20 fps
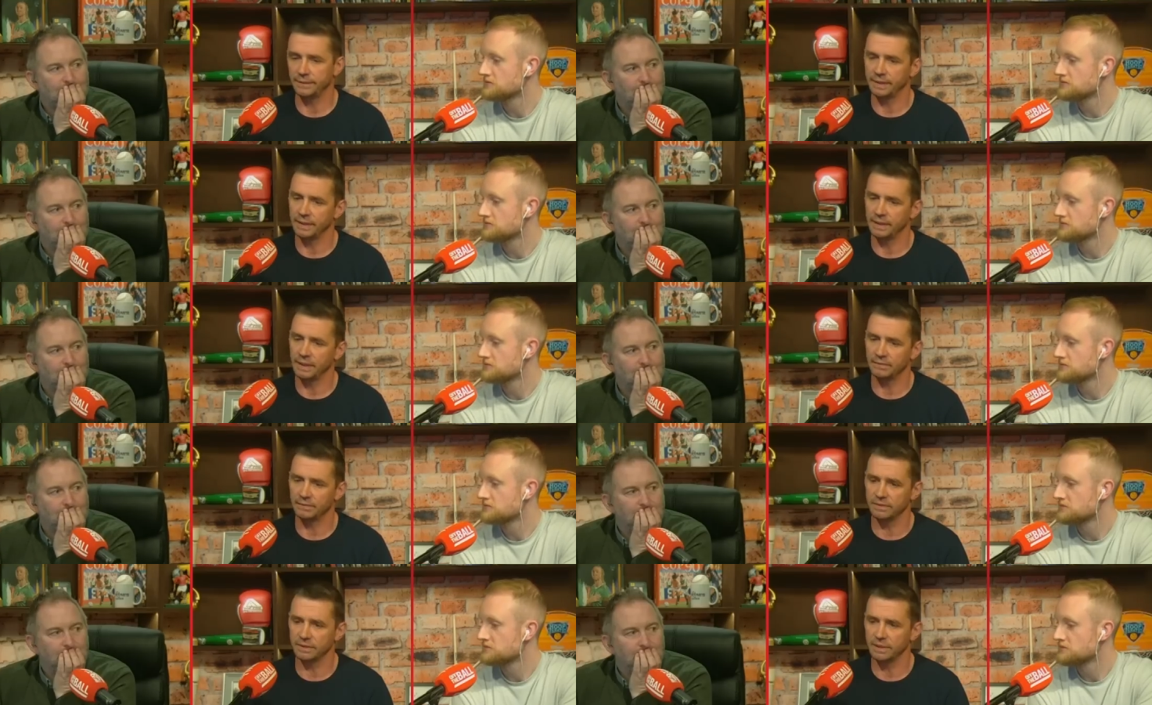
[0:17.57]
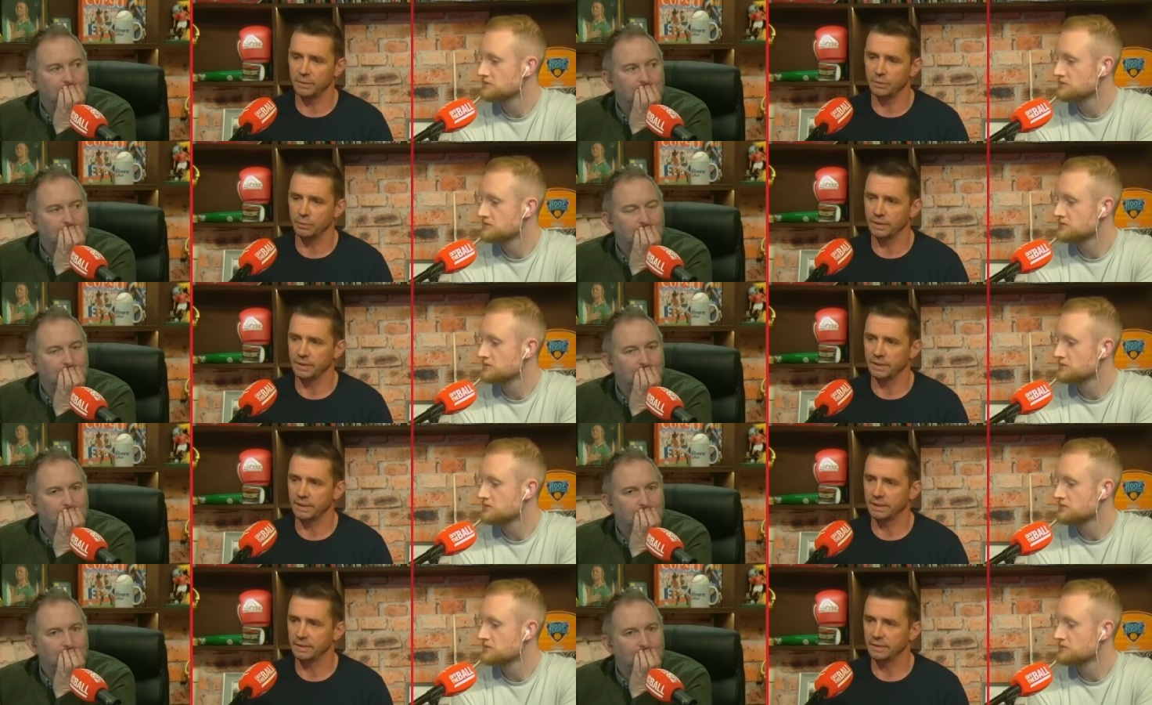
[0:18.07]
Speaker 1: I think obviously
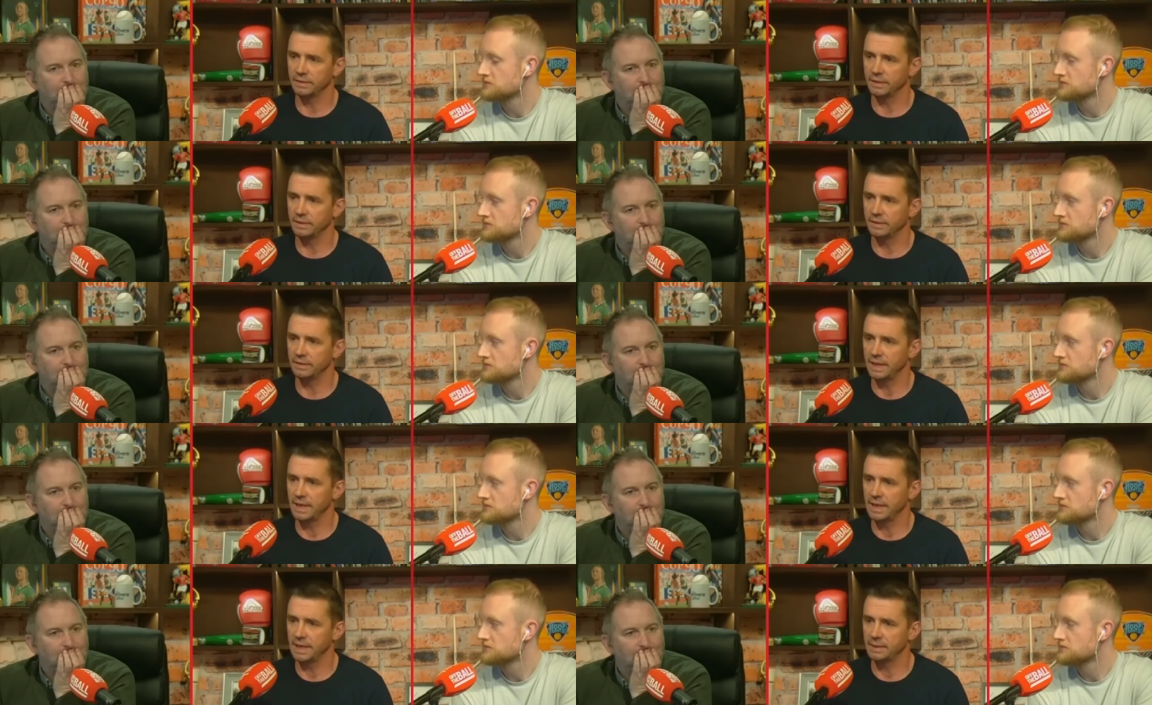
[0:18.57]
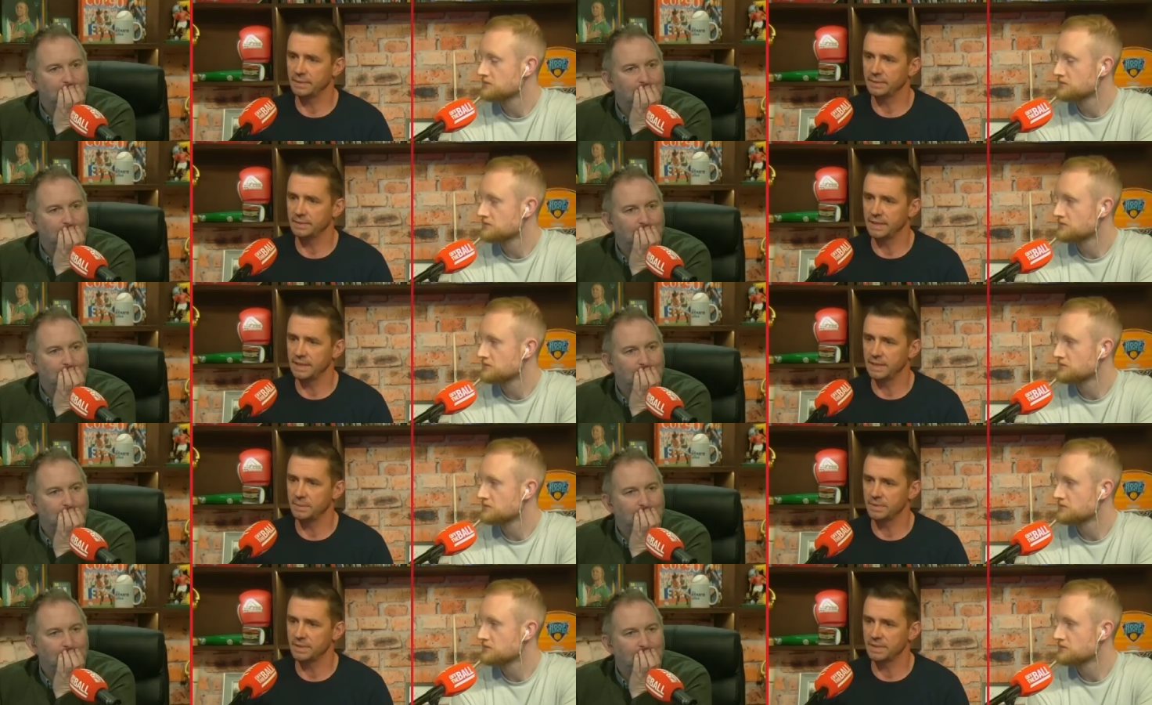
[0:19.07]
when the
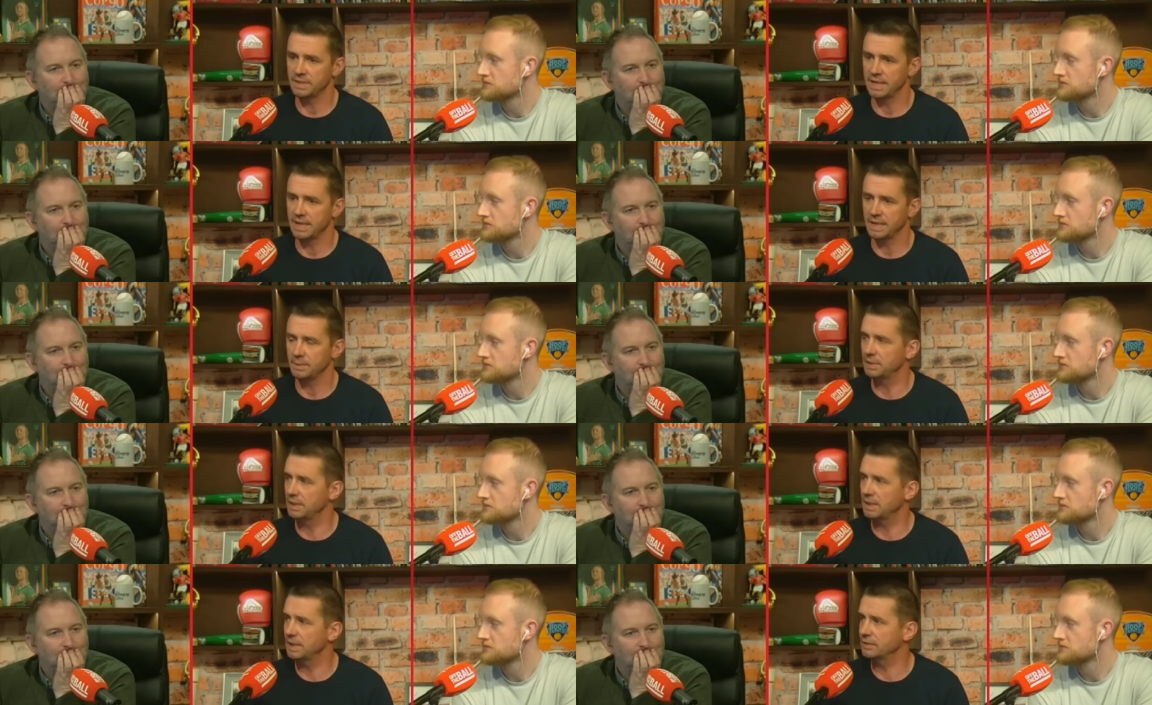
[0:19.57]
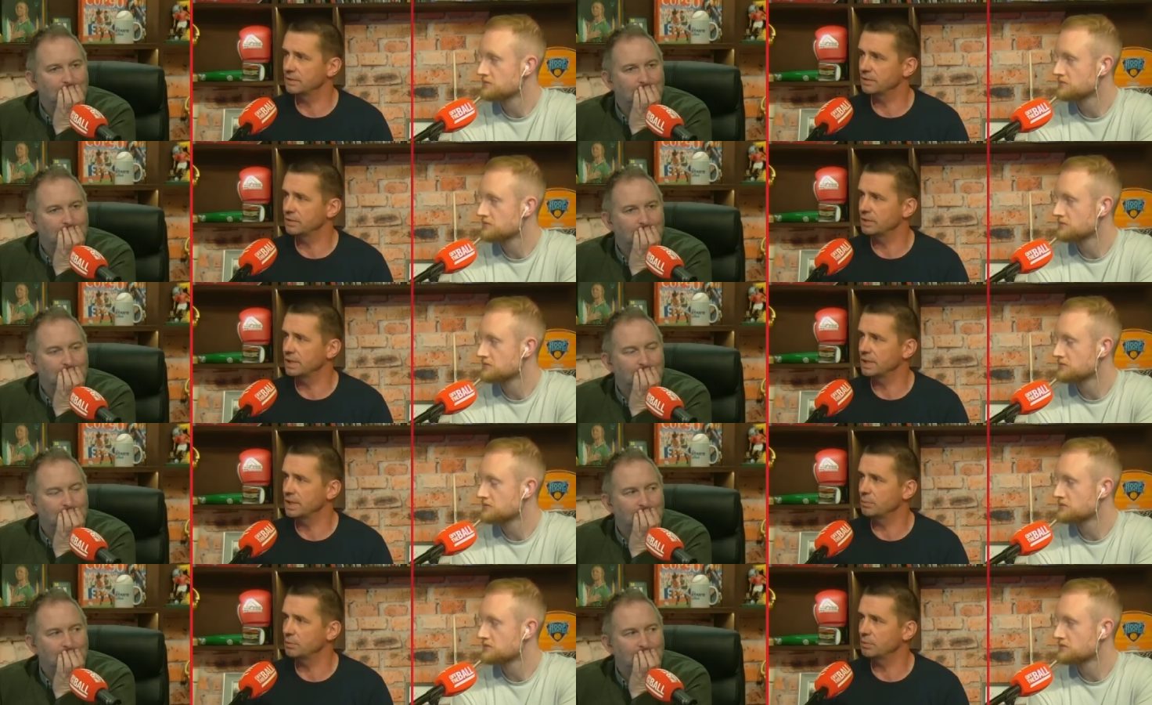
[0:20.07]
team is named, the Leinster
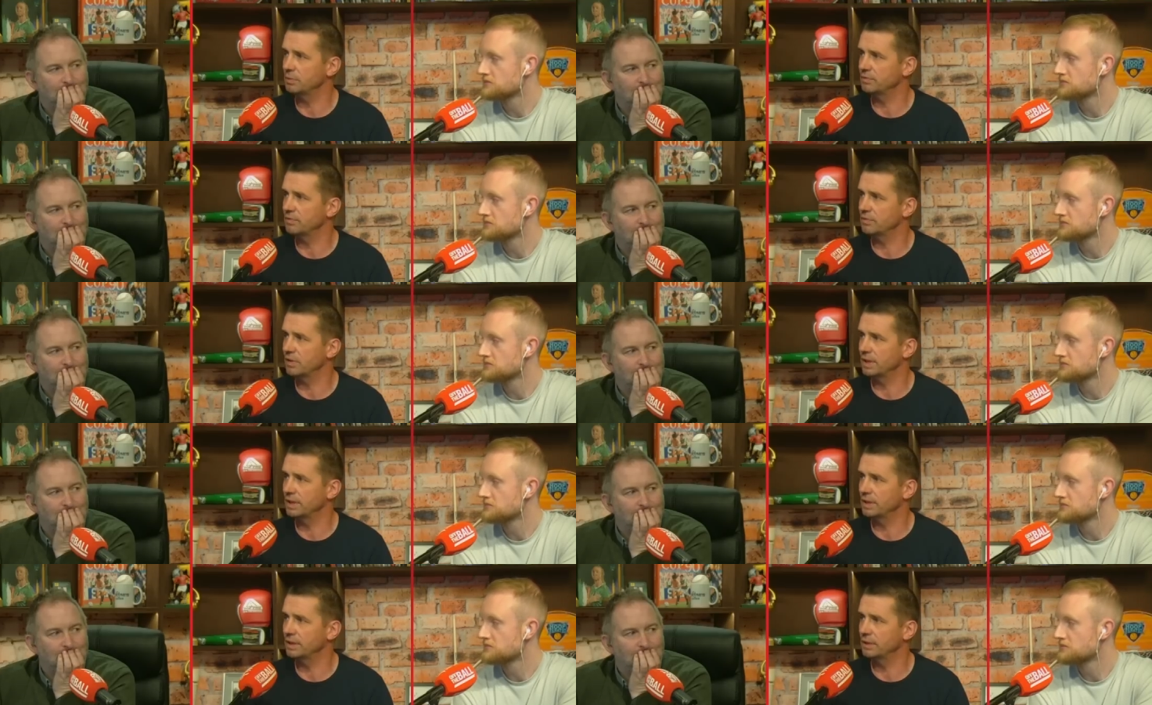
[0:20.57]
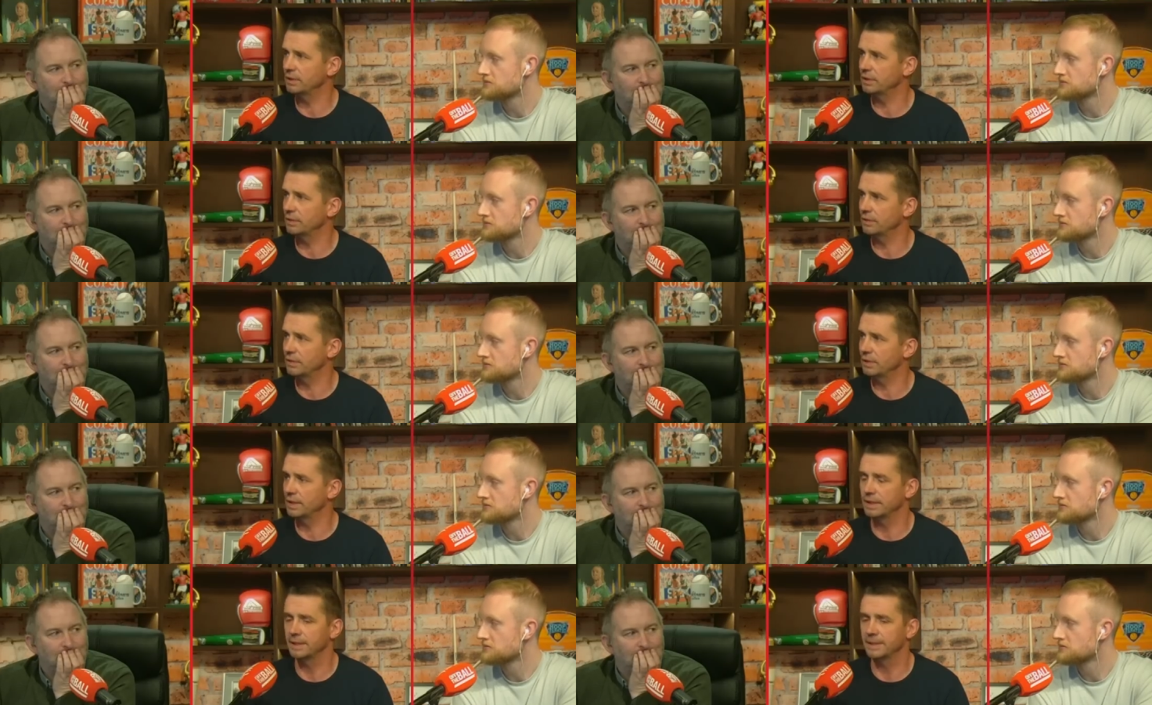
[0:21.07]
team on Friday, you're
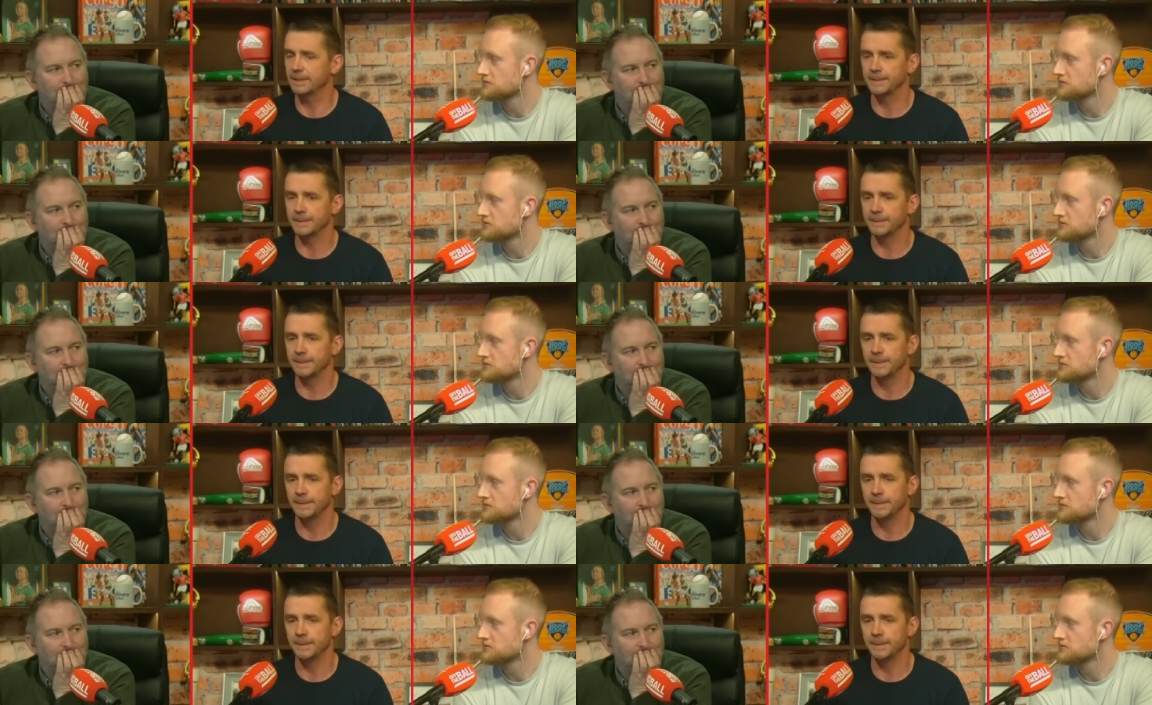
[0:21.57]
thinking